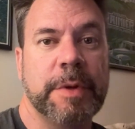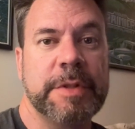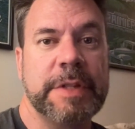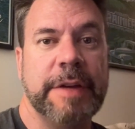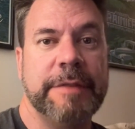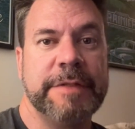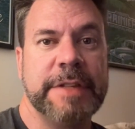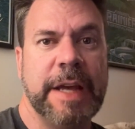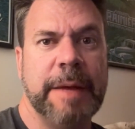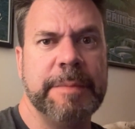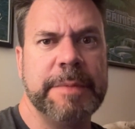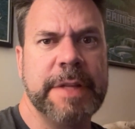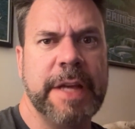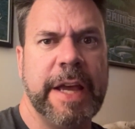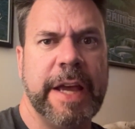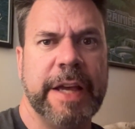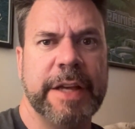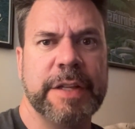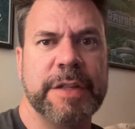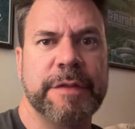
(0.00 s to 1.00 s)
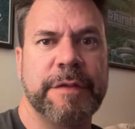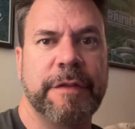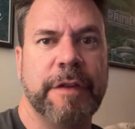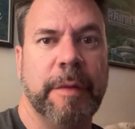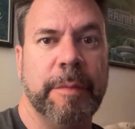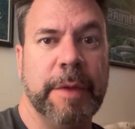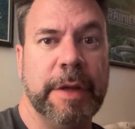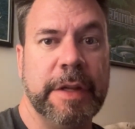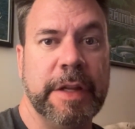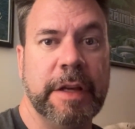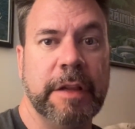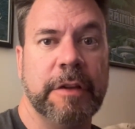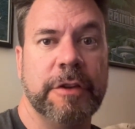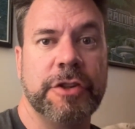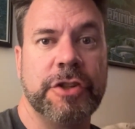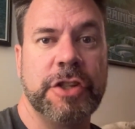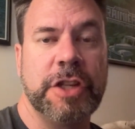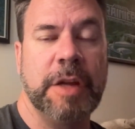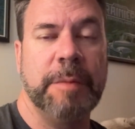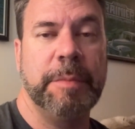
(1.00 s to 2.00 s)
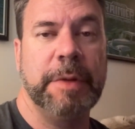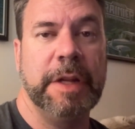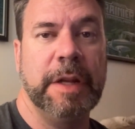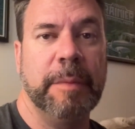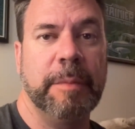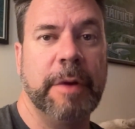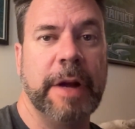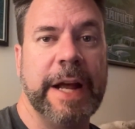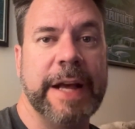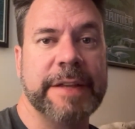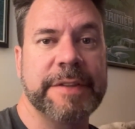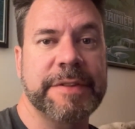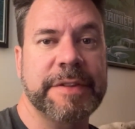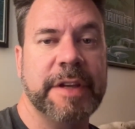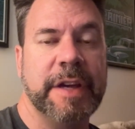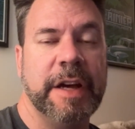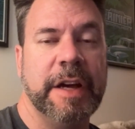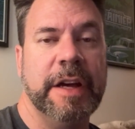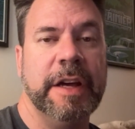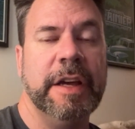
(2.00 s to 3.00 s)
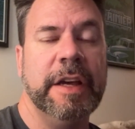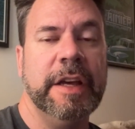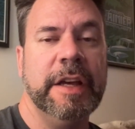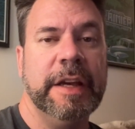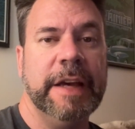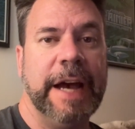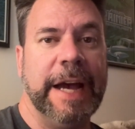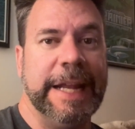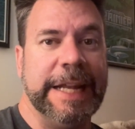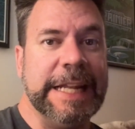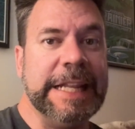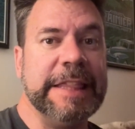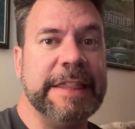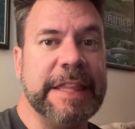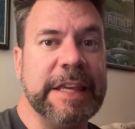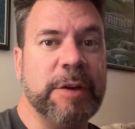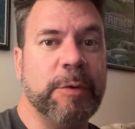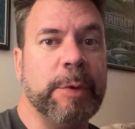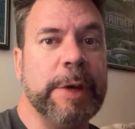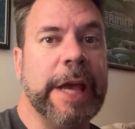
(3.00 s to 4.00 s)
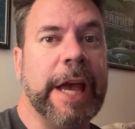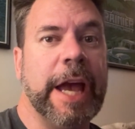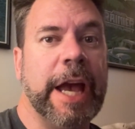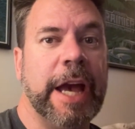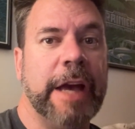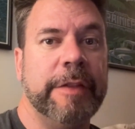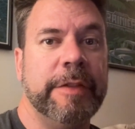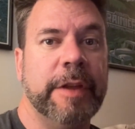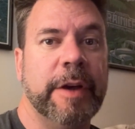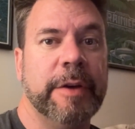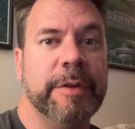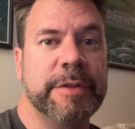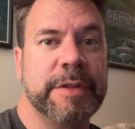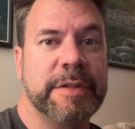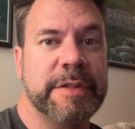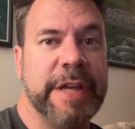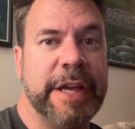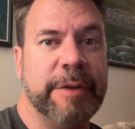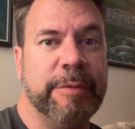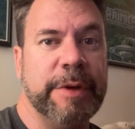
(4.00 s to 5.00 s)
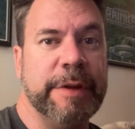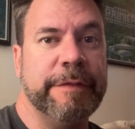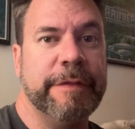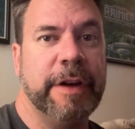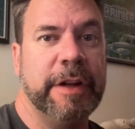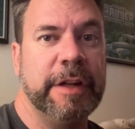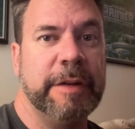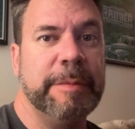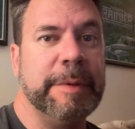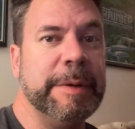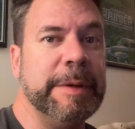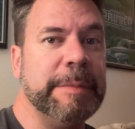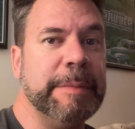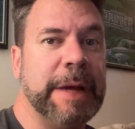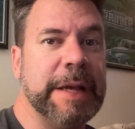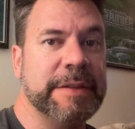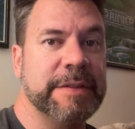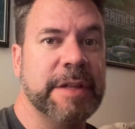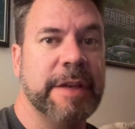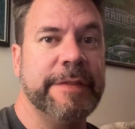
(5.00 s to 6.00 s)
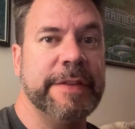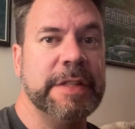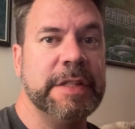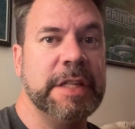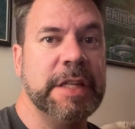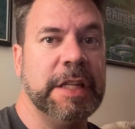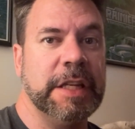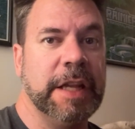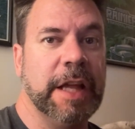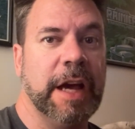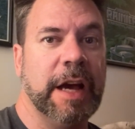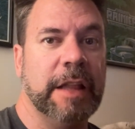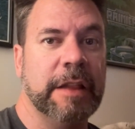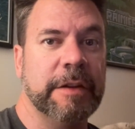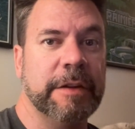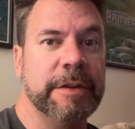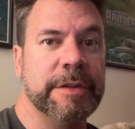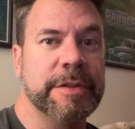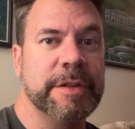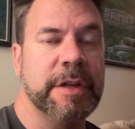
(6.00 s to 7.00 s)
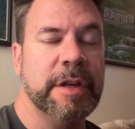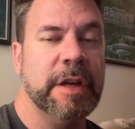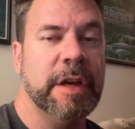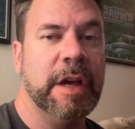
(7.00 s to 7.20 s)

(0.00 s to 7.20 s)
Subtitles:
to have temp tags from the dealership in Nebraska. I didn't think we had those because they had refunded me my $17.